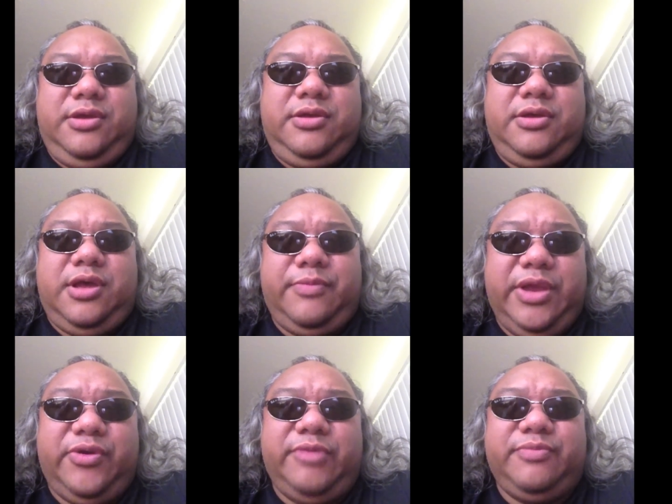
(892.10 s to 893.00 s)
I'm
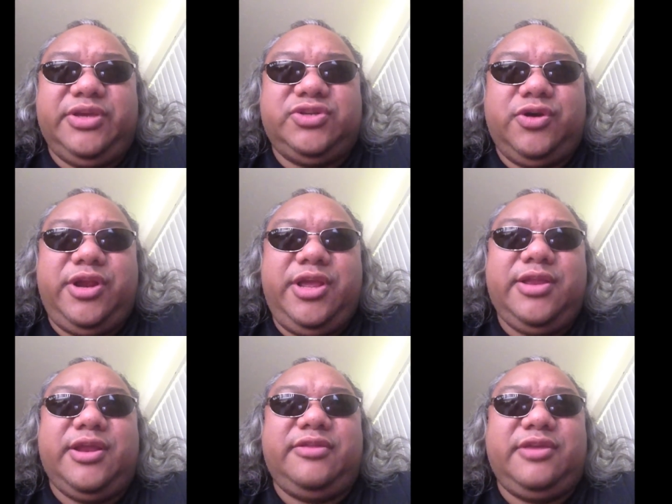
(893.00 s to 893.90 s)
808 Big Shorty,
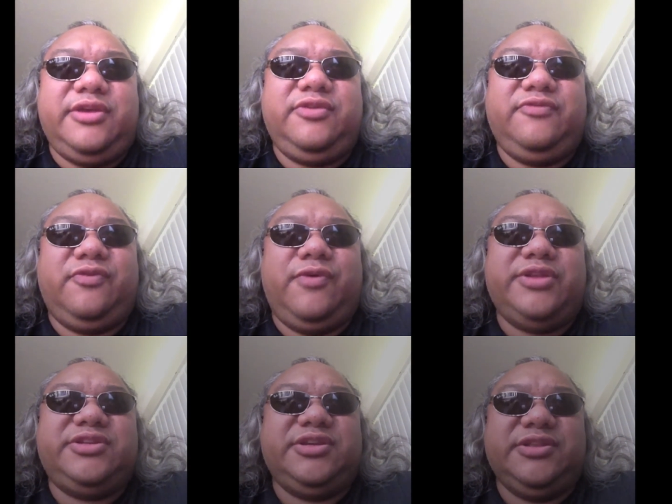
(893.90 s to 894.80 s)
and I thank you for
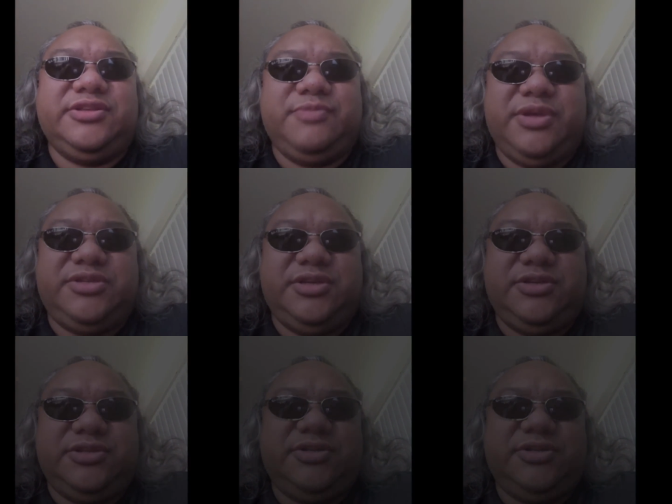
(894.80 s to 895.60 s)
watching this message.